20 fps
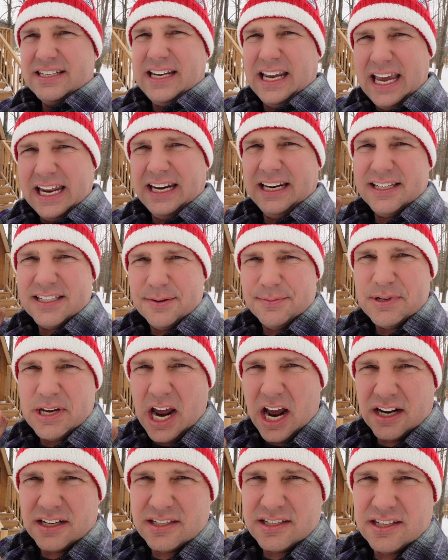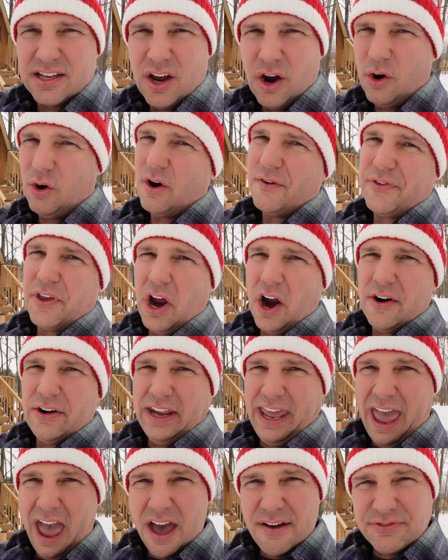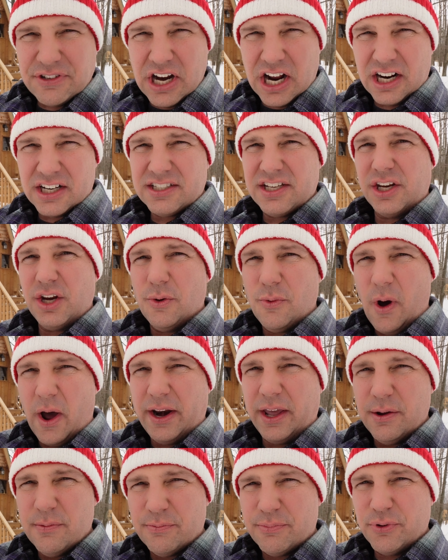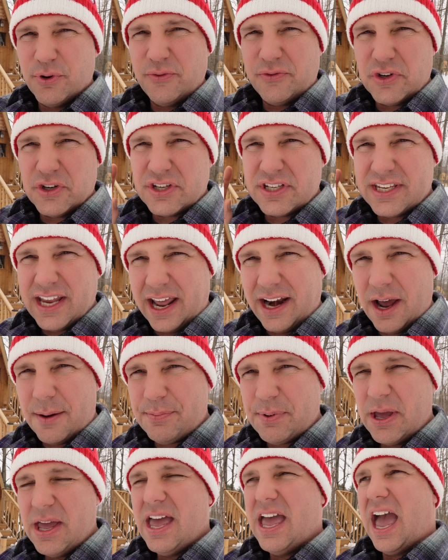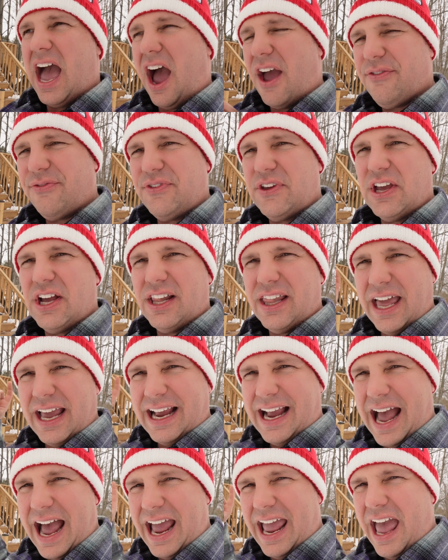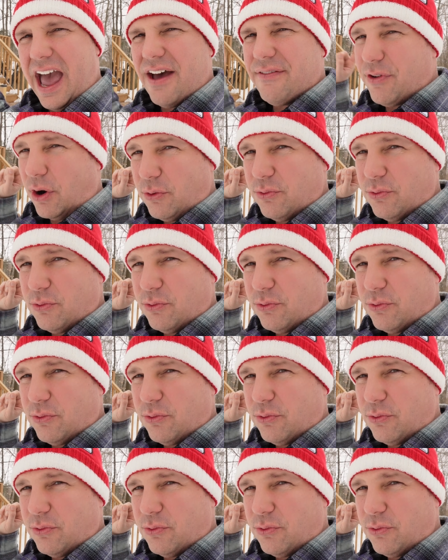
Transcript: to getting some ducks, or if you already have ducks and you want to improve your setup, I feel like I have a